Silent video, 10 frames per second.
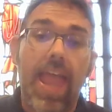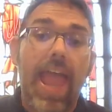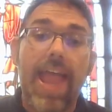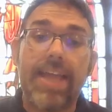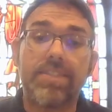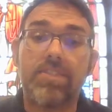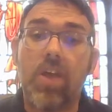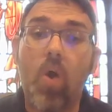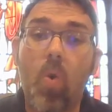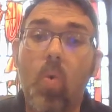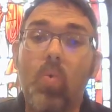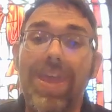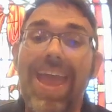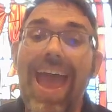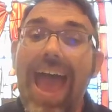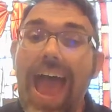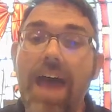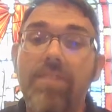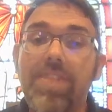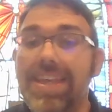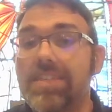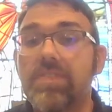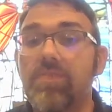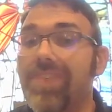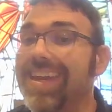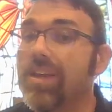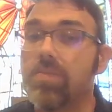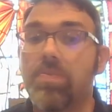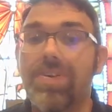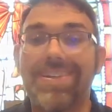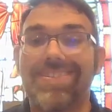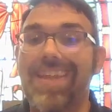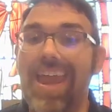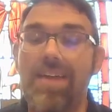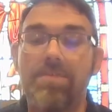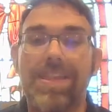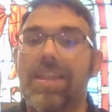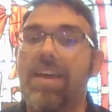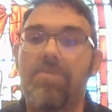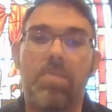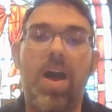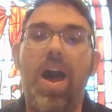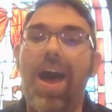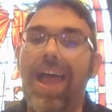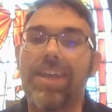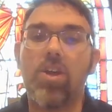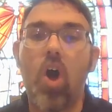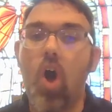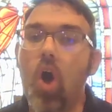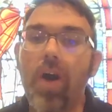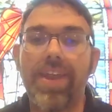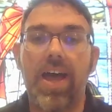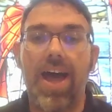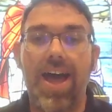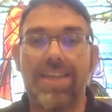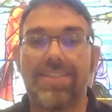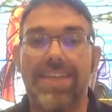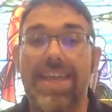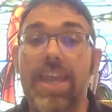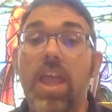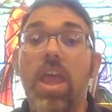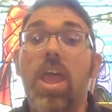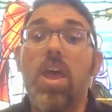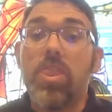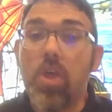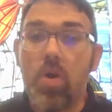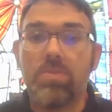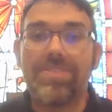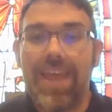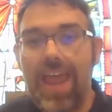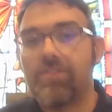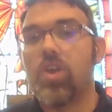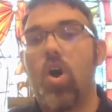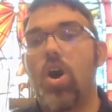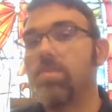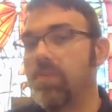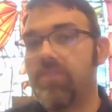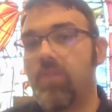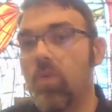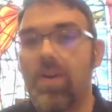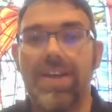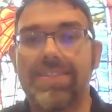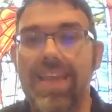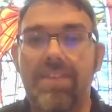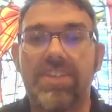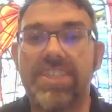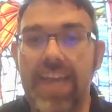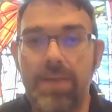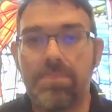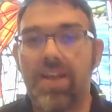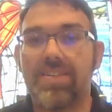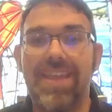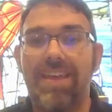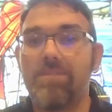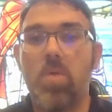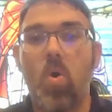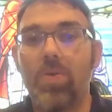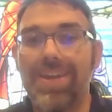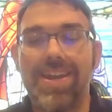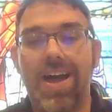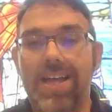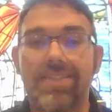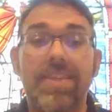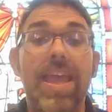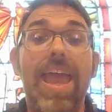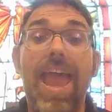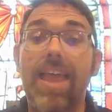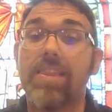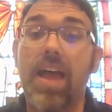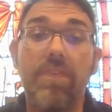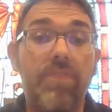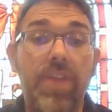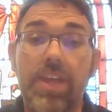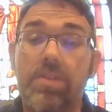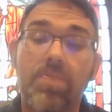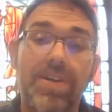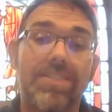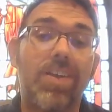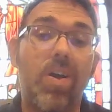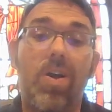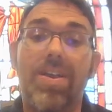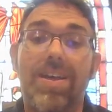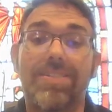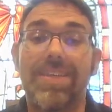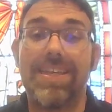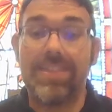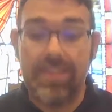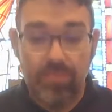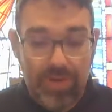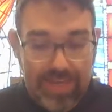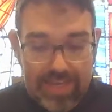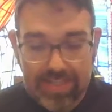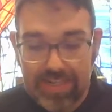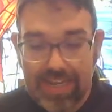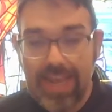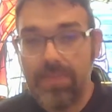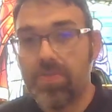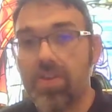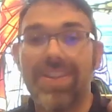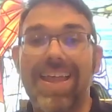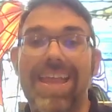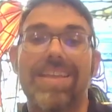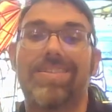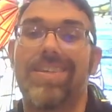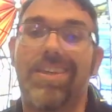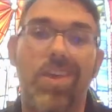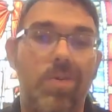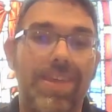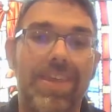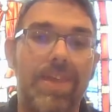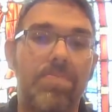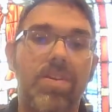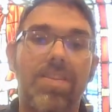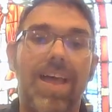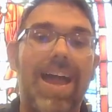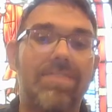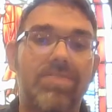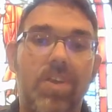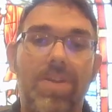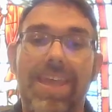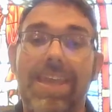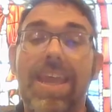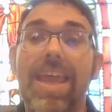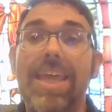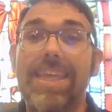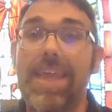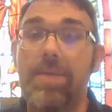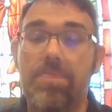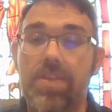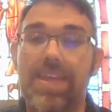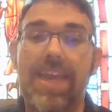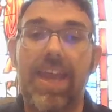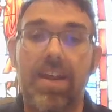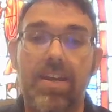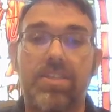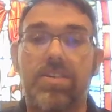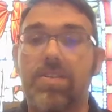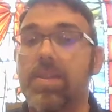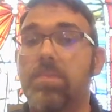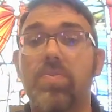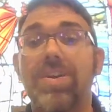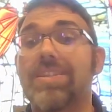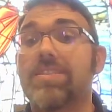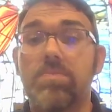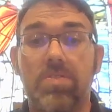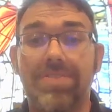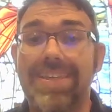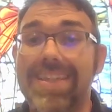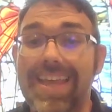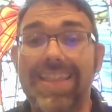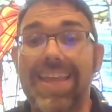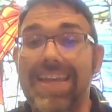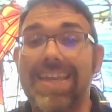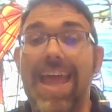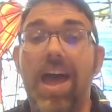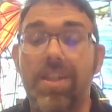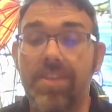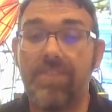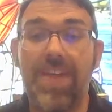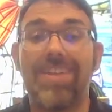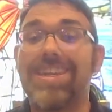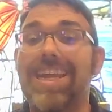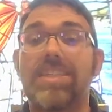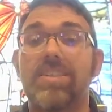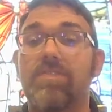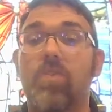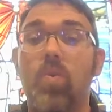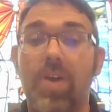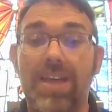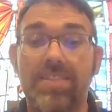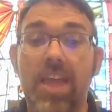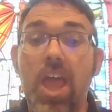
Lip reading: And so we have these fingerprints that have been left behind on us. And those that have gone before us have shaped us, have molded us, and left fingerprints on us. And we can keep their legacy going, keep their lives going, and keep the character and the principles that they lay down, the foundation for us,